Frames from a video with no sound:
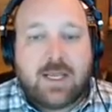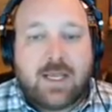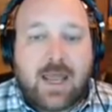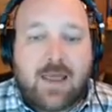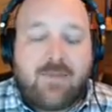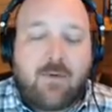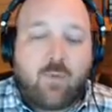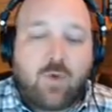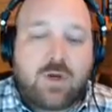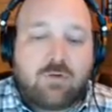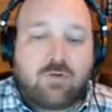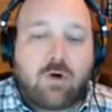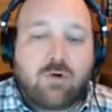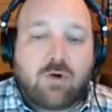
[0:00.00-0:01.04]
And then when you
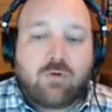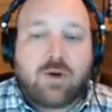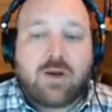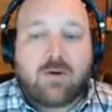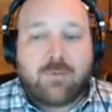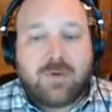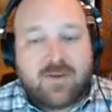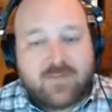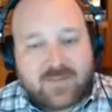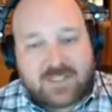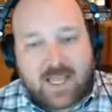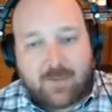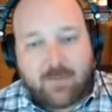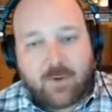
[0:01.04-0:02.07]
go to create your pivot
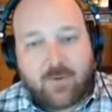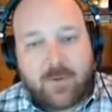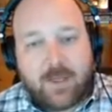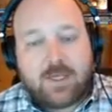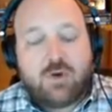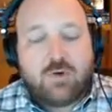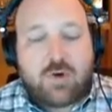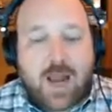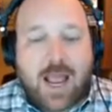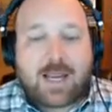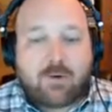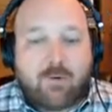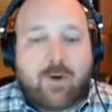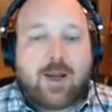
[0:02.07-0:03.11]
table, you're
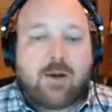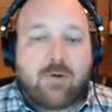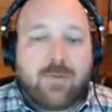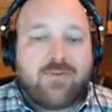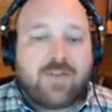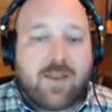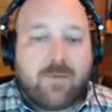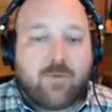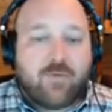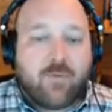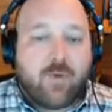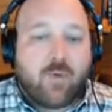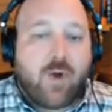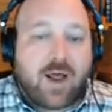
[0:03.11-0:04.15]
not creating your pivot table from
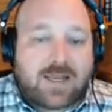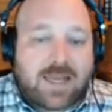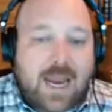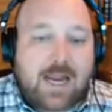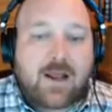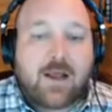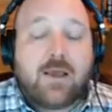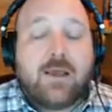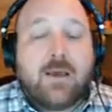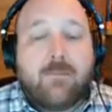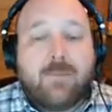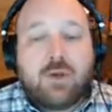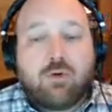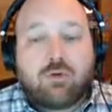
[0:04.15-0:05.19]
the raw data,
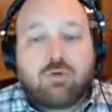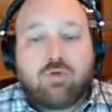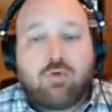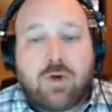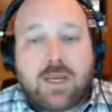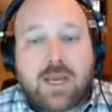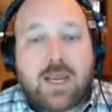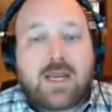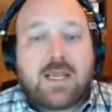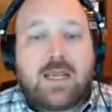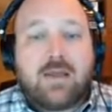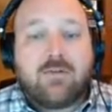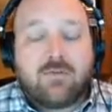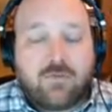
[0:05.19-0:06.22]
but you're creating
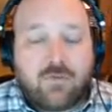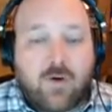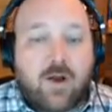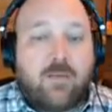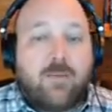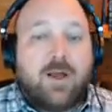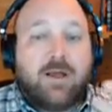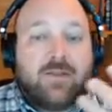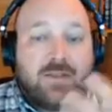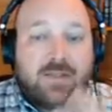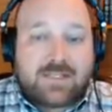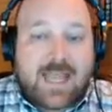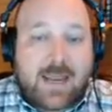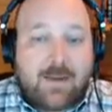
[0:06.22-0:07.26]
it from the
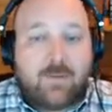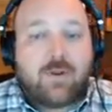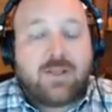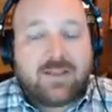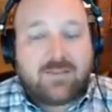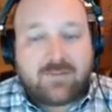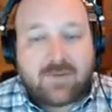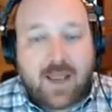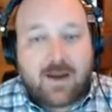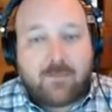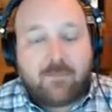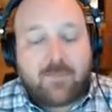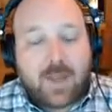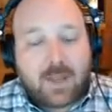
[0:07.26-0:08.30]
table
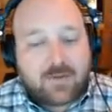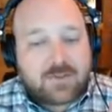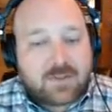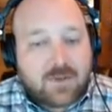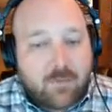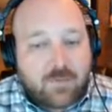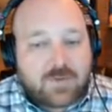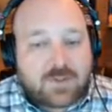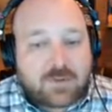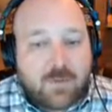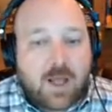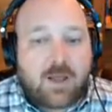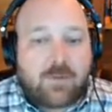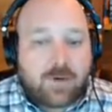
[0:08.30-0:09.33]
instead. Now, this is a
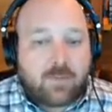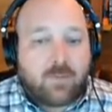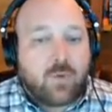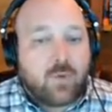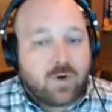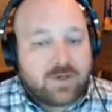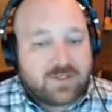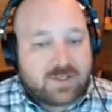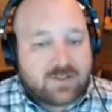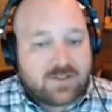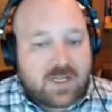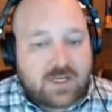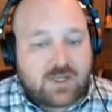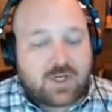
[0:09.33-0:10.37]
small but important
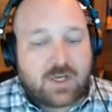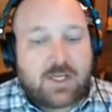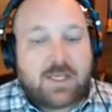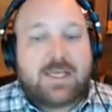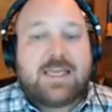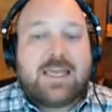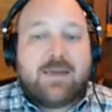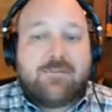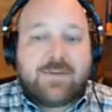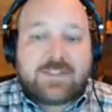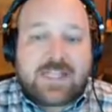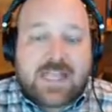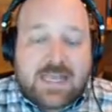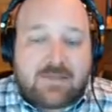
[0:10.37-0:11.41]
distinction. If
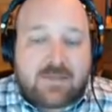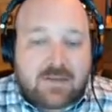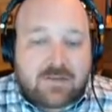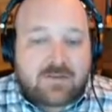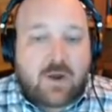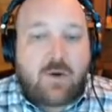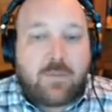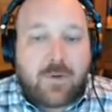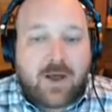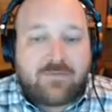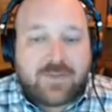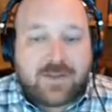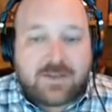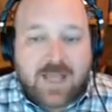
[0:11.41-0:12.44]
it's in the scope
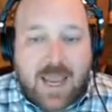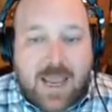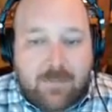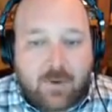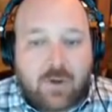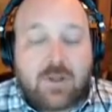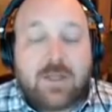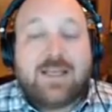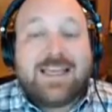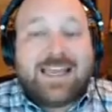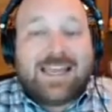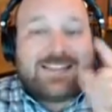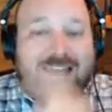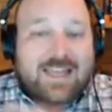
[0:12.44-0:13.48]
of the table,
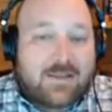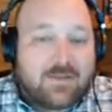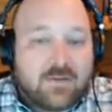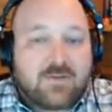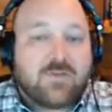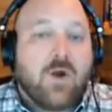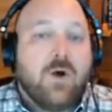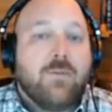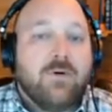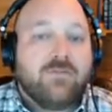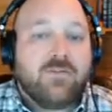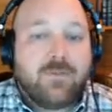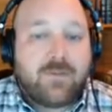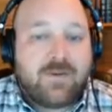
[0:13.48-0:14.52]
it's in the scope
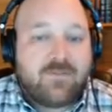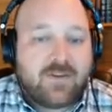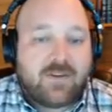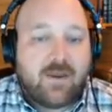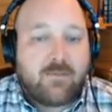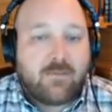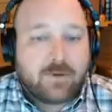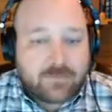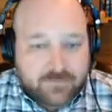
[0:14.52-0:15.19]
of the pivot table.